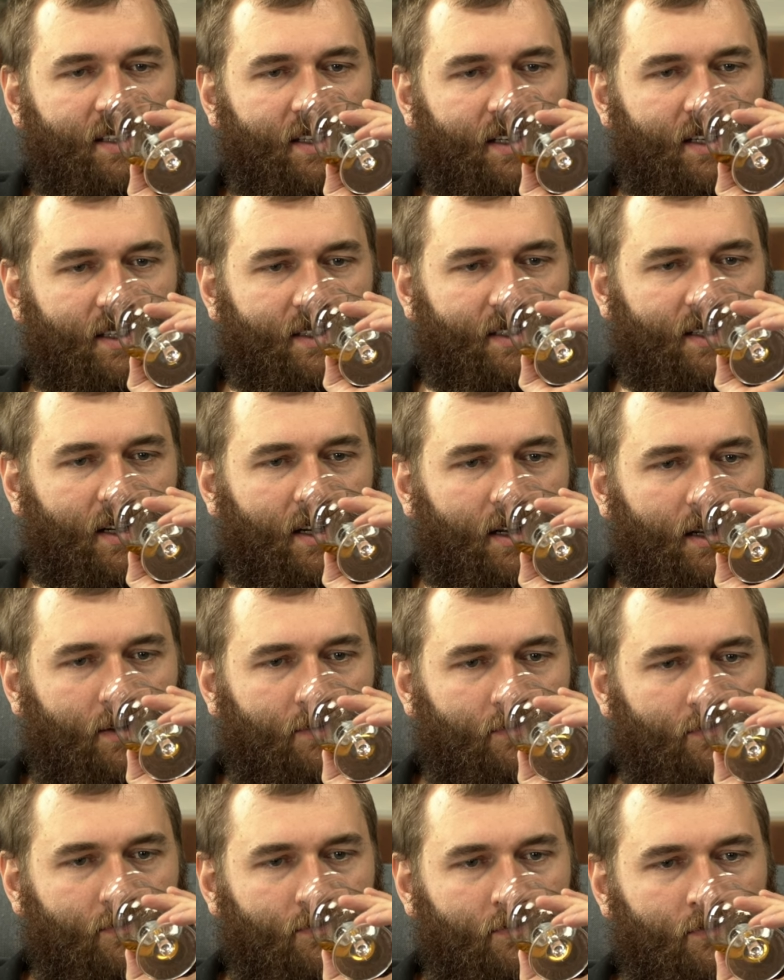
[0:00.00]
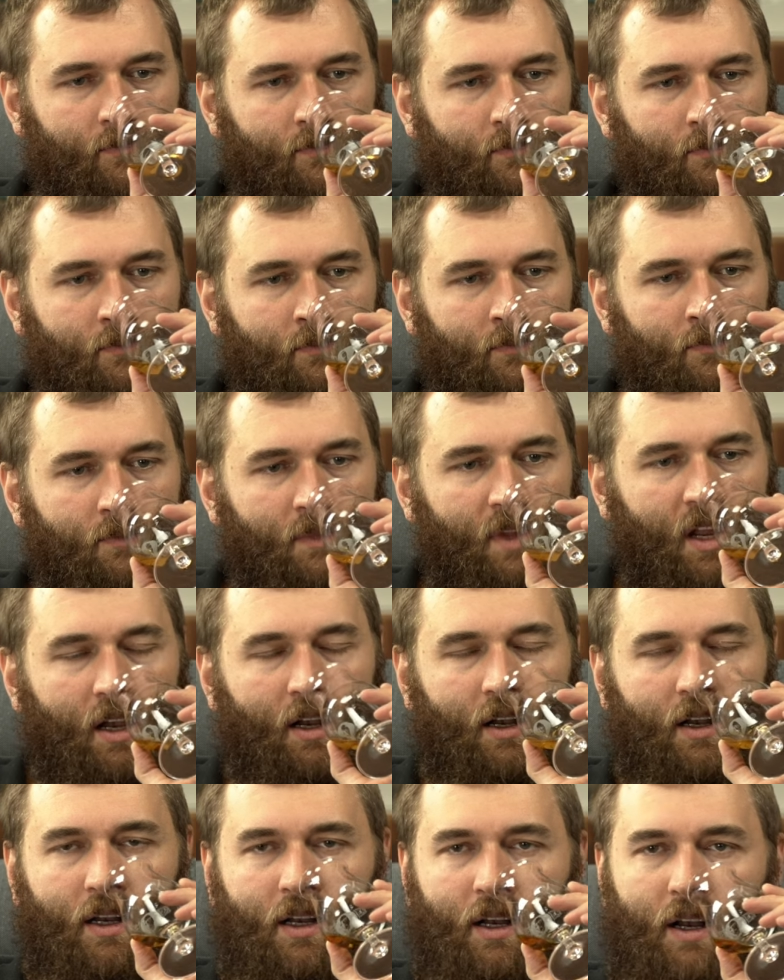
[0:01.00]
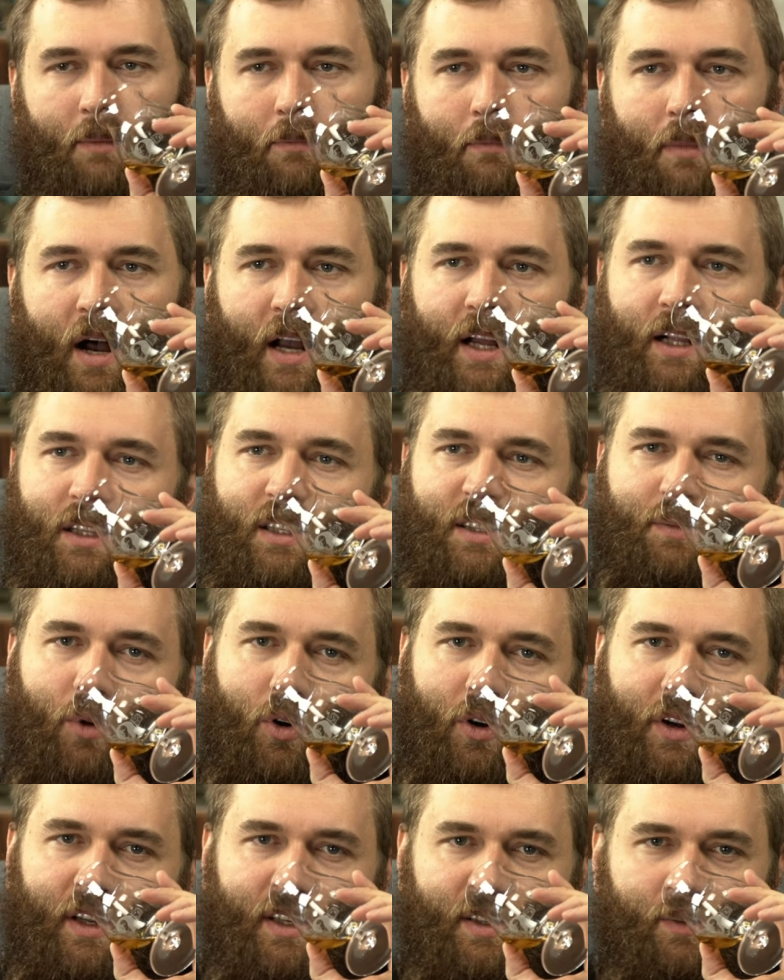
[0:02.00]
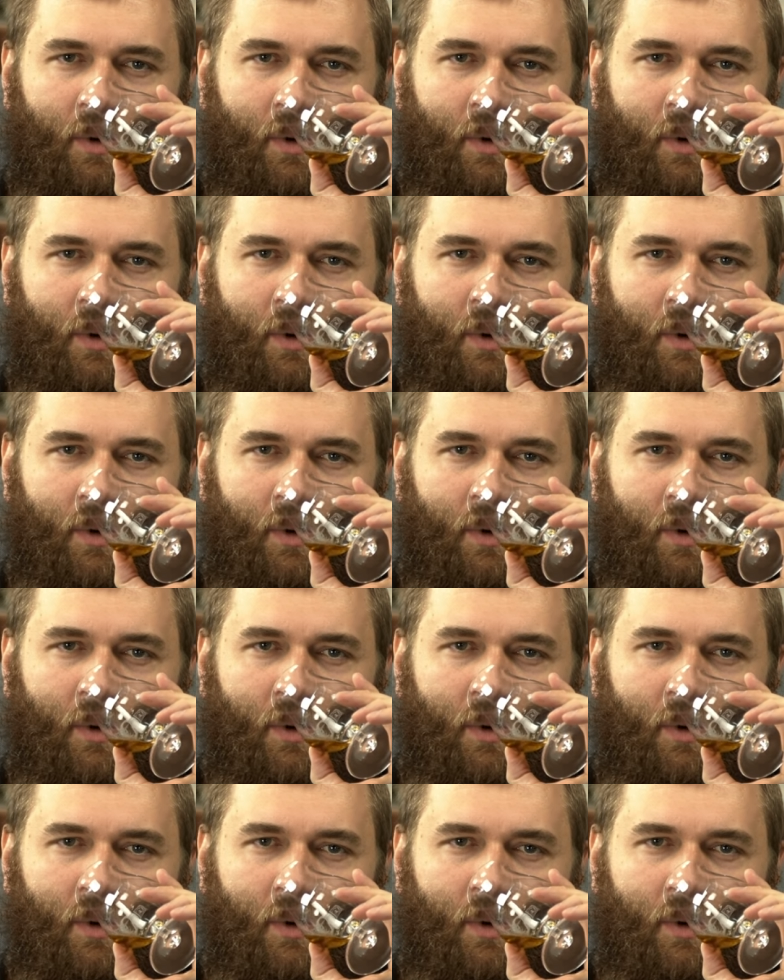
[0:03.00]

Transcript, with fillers: It's a uh, a mild smokiness.